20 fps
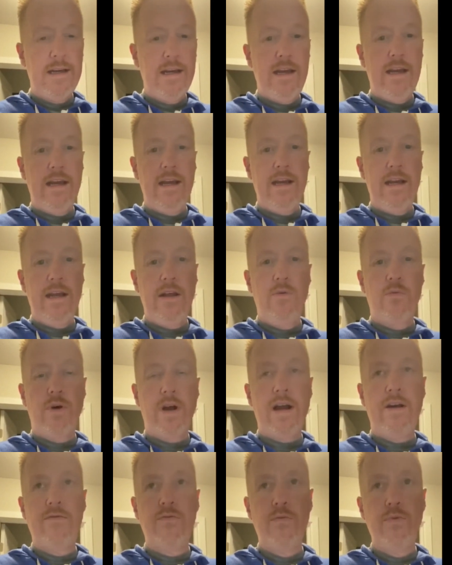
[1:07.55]
And what
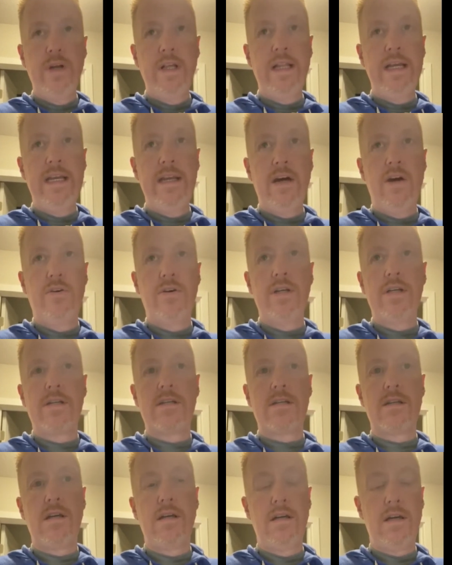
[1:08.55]
I've really
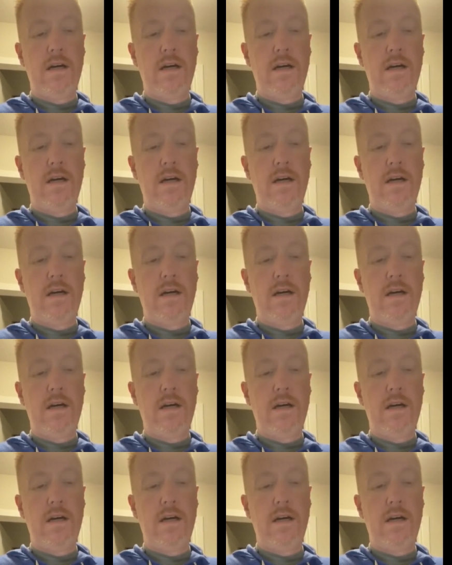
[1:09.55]
noticed,